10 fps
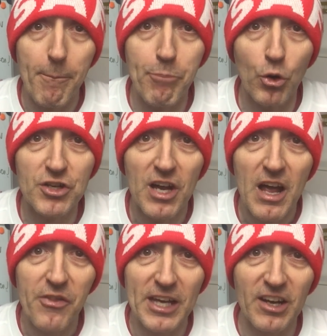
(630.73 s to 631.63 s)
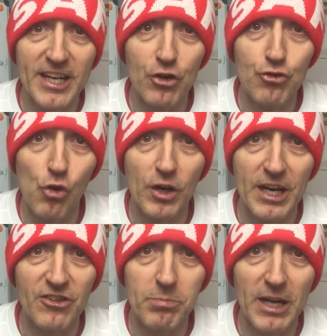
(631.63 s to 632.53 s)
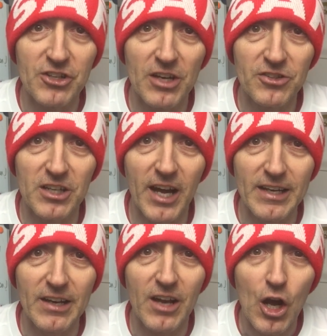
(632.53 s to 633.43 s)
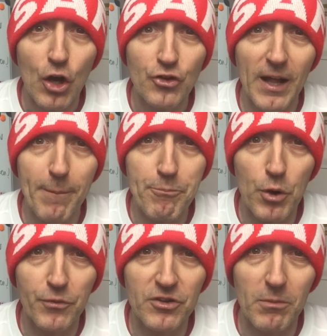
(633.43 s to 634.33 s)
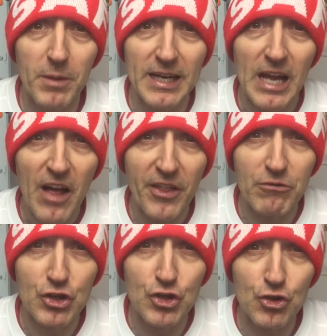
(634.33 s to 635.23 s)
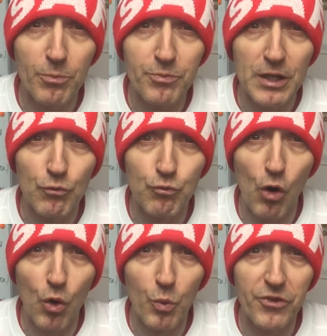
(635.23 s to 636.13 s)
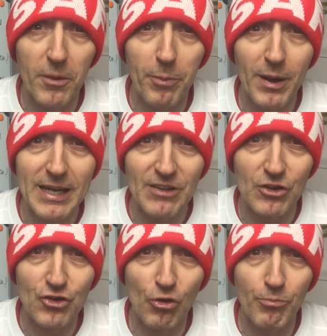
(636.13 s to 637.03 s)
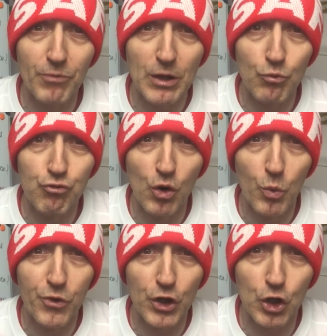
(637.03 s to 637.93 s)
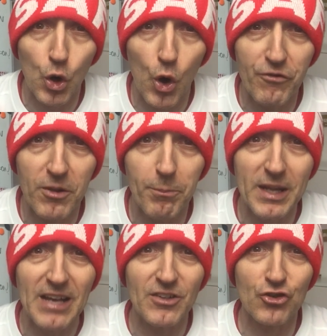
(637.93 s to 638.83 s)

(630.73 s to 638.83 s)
But they could get a draw against Manchester United. So that proves to me there is something wrong with the players. There's something wrong with the core of the players.